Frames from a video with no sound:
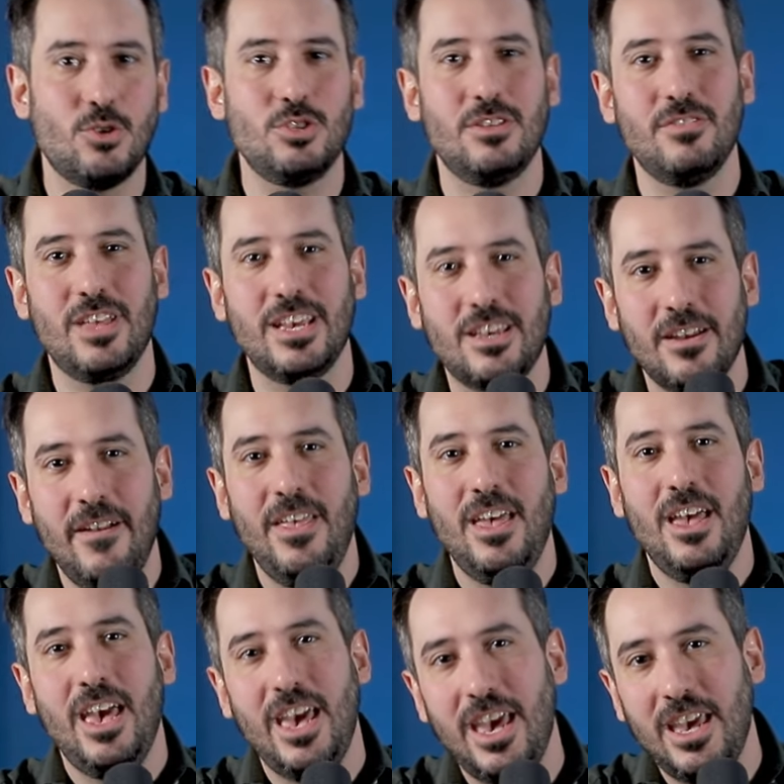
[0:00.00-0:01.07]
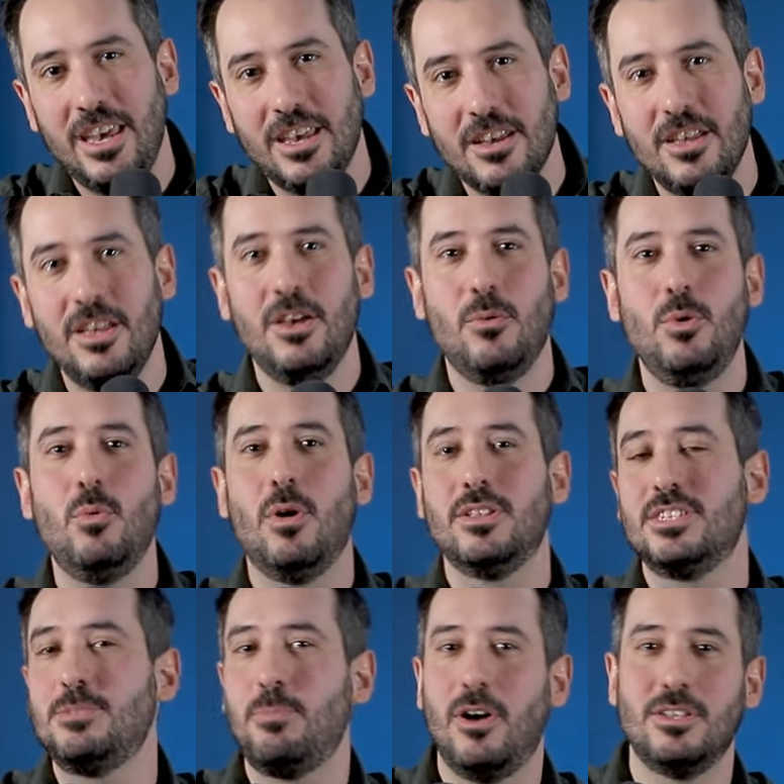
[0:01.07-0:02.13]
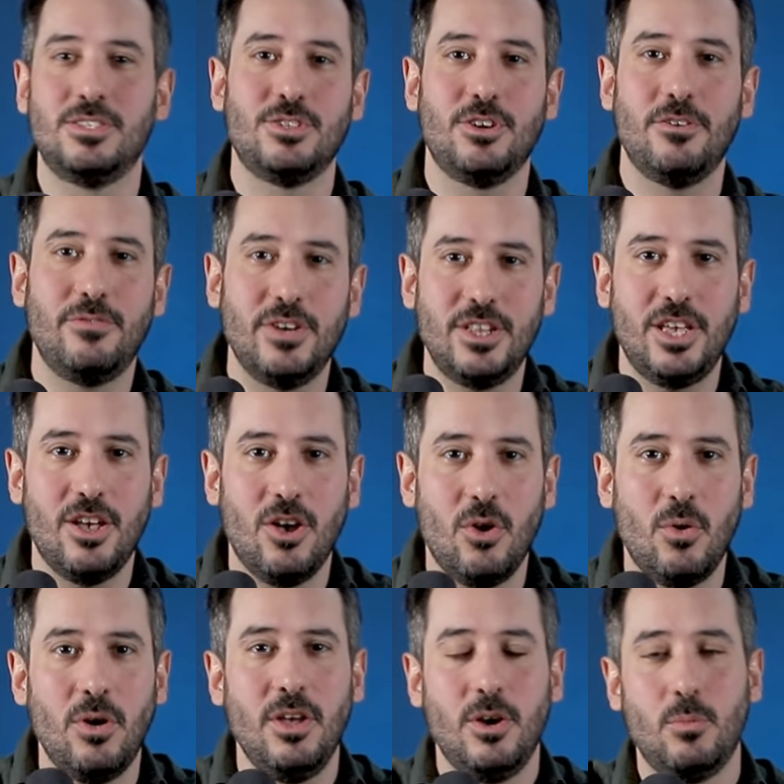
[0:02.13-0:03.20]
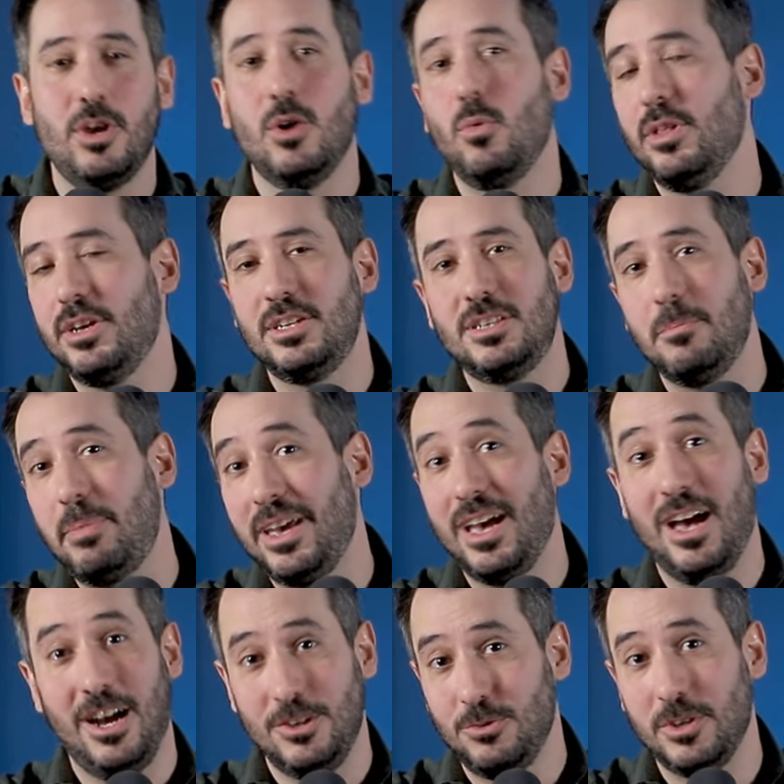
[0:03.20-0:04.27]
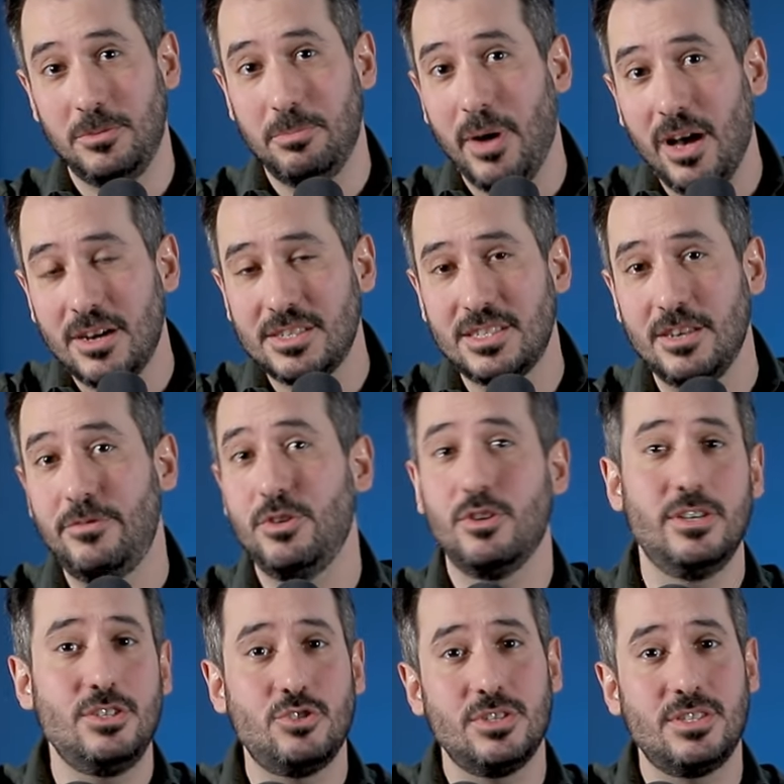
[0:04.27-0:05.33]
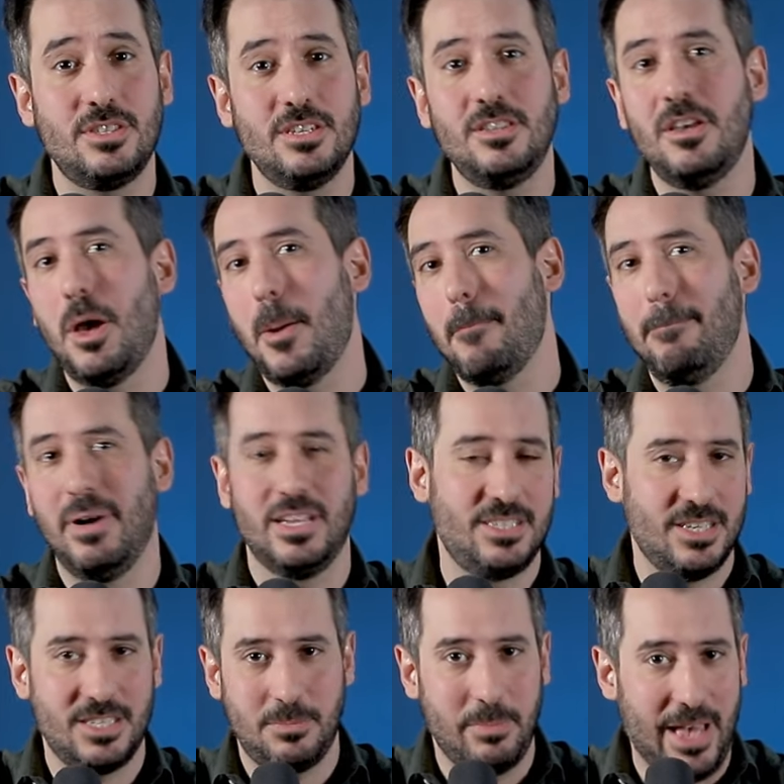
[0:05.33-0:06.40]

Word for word: sort of like, hey, we want to sponsor a video, we are willing to pay 100 bucks. If you're interested, buzz us